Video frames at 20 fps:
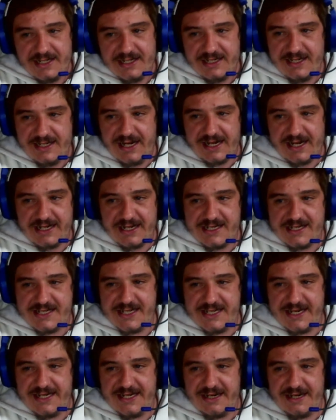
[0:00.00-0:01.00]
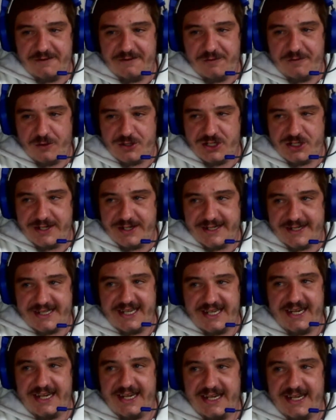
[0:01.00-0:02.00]
like I said,
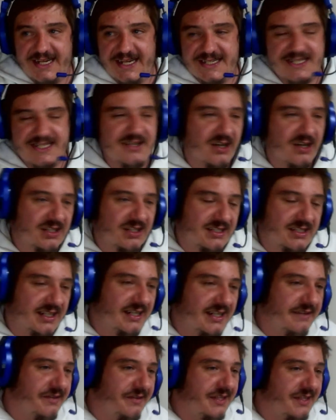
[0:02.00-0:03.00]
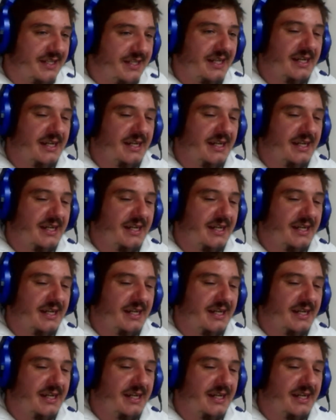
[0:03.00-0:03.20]
unfortunately, he has not delivered